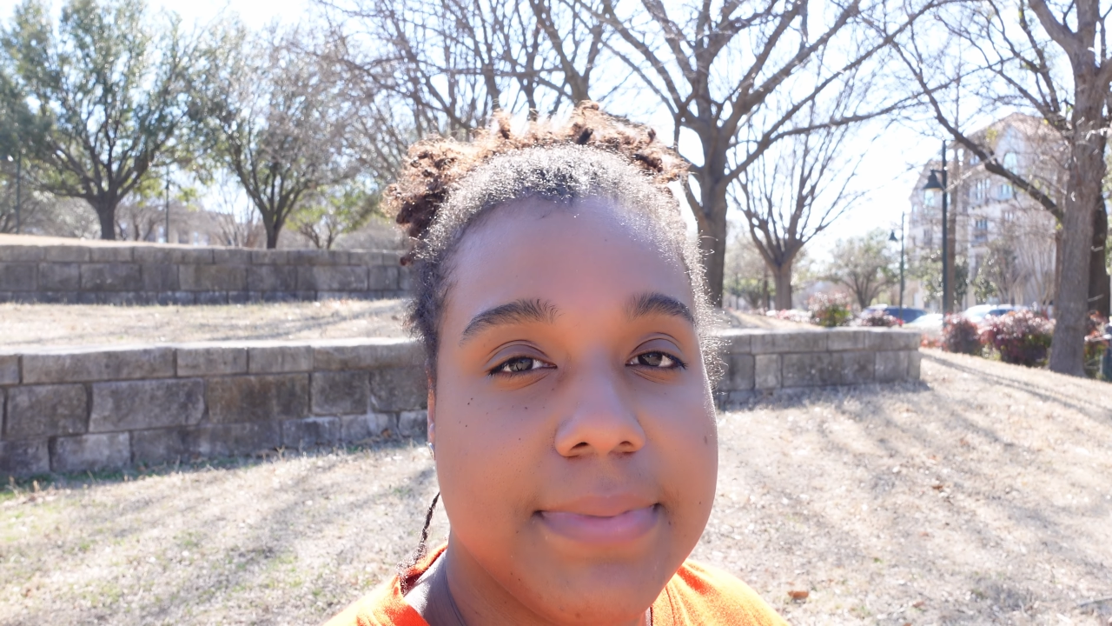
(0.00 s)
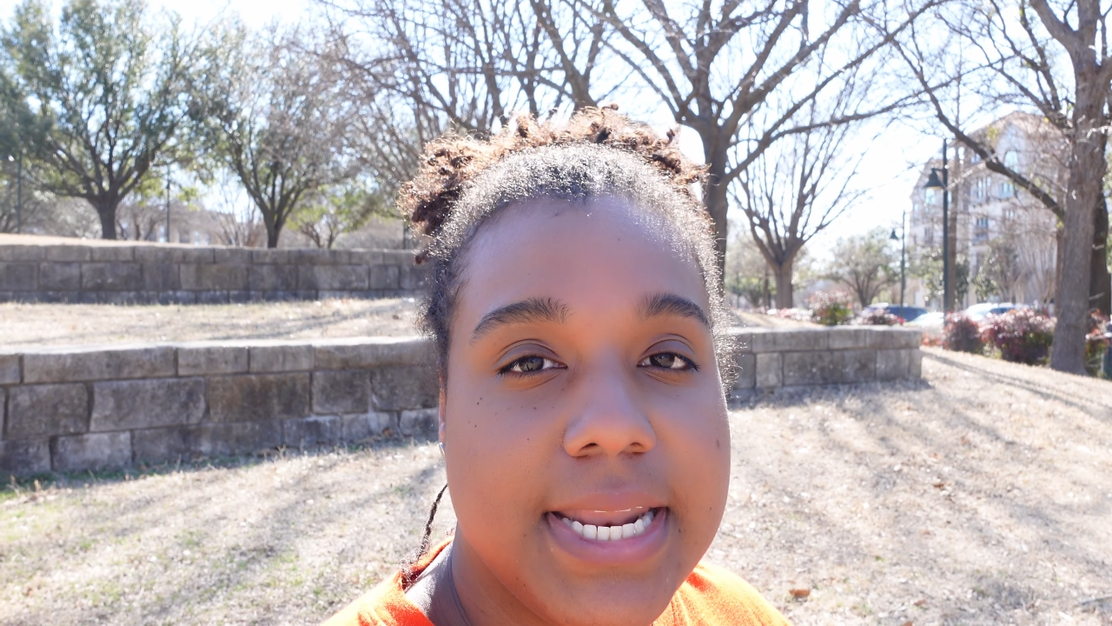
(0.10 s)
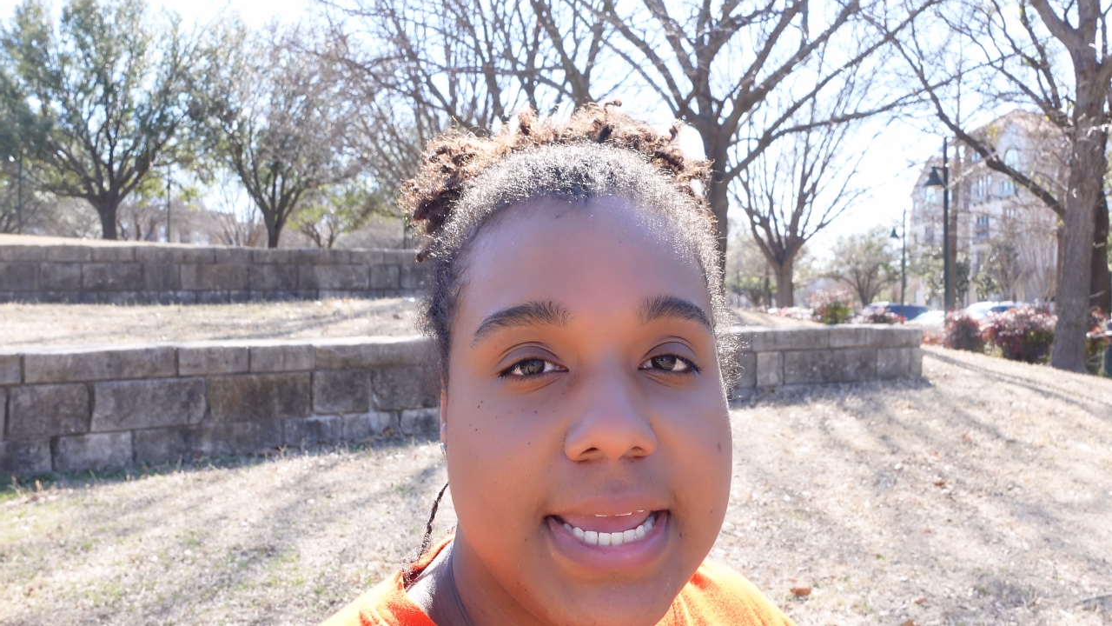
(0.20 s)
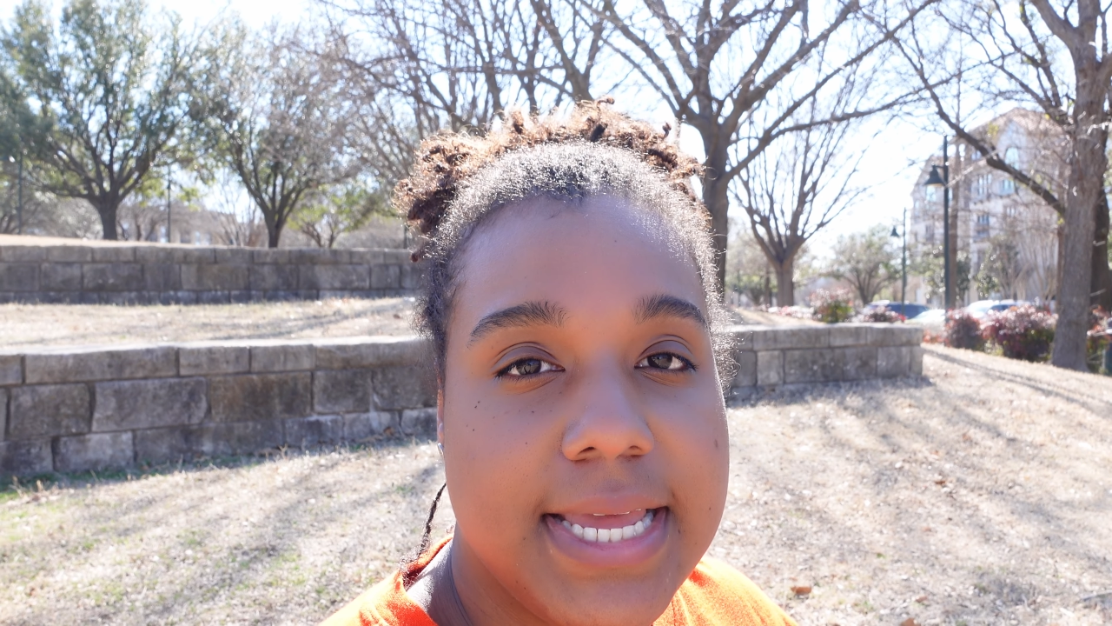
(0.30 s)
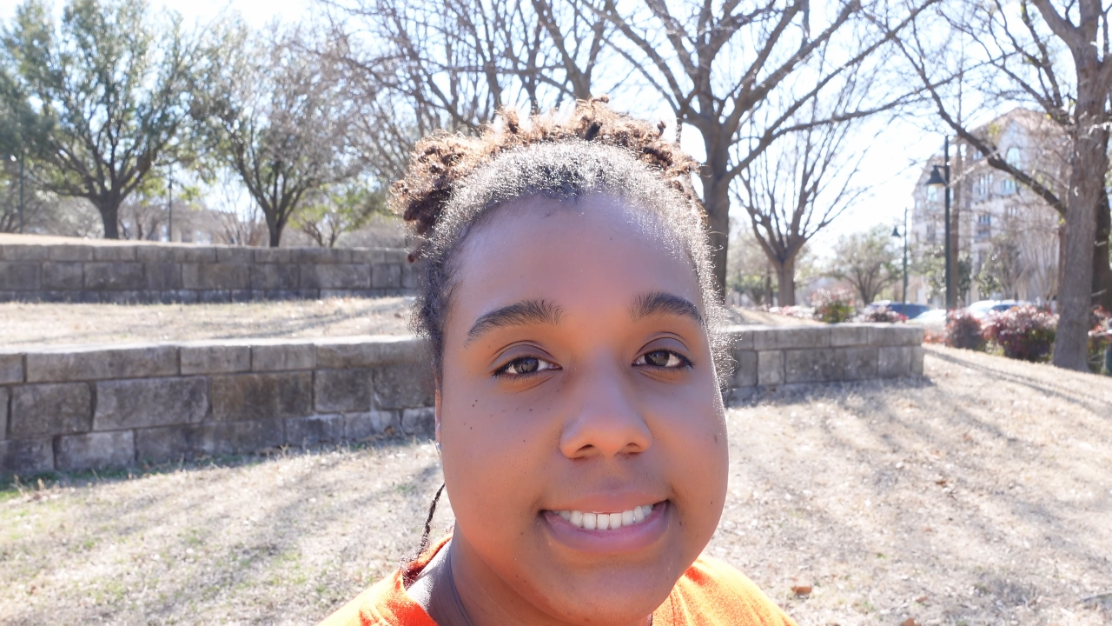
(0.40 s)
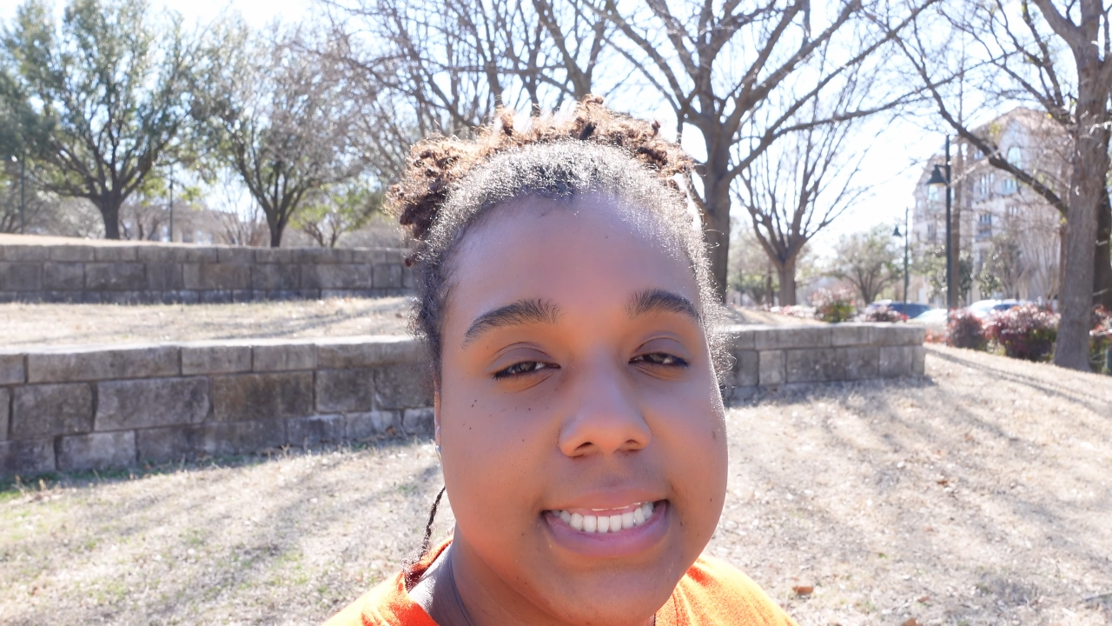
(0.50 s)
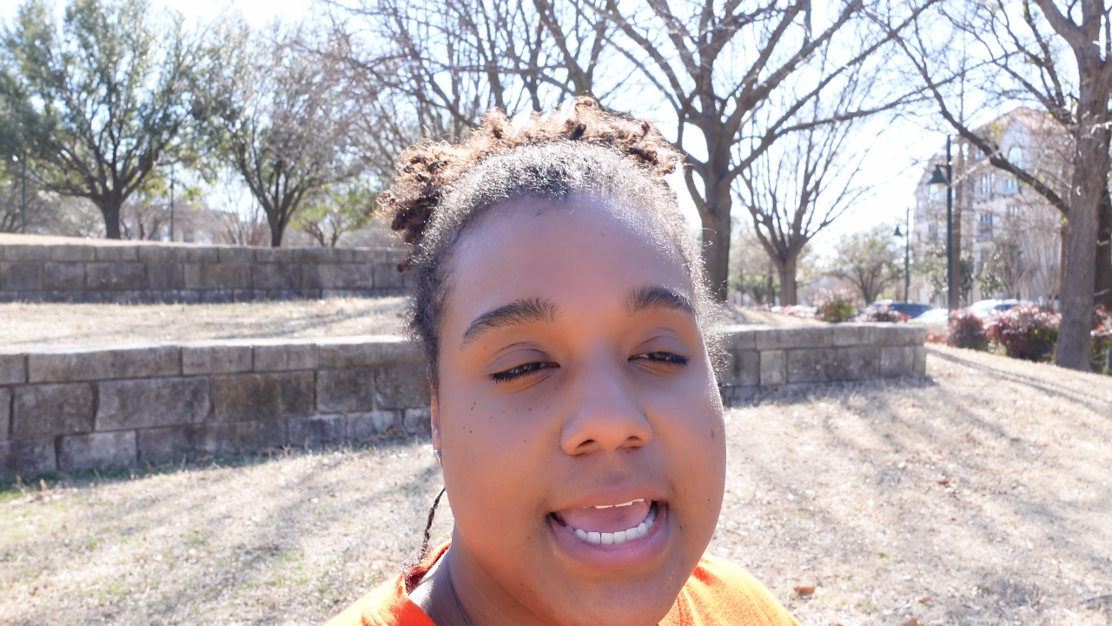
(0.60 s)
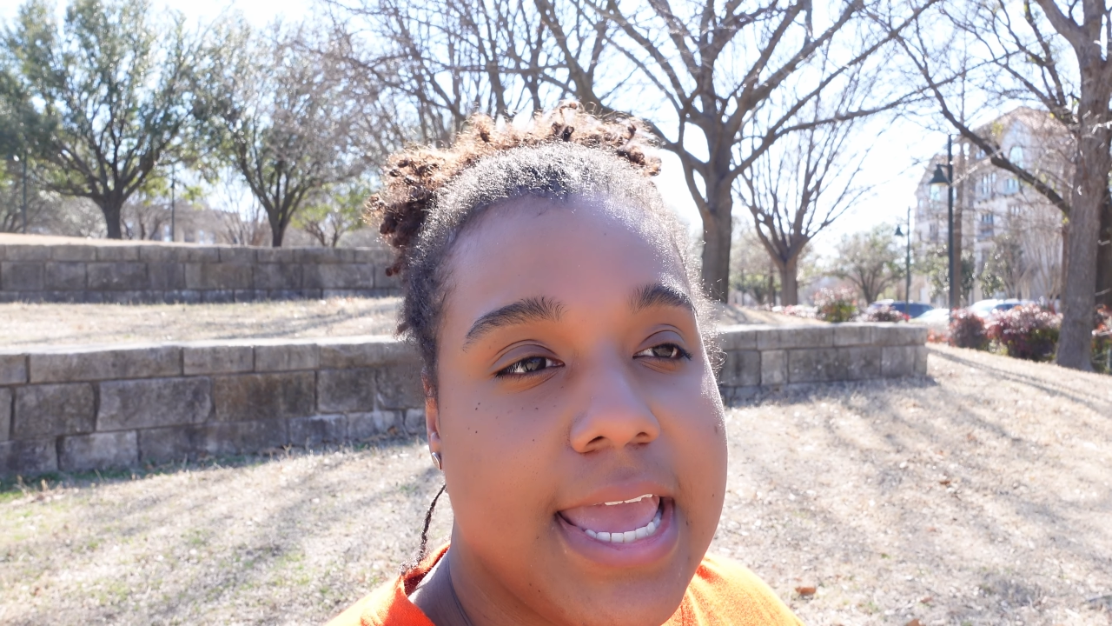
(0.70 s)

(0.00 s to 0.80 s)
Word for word: minutes.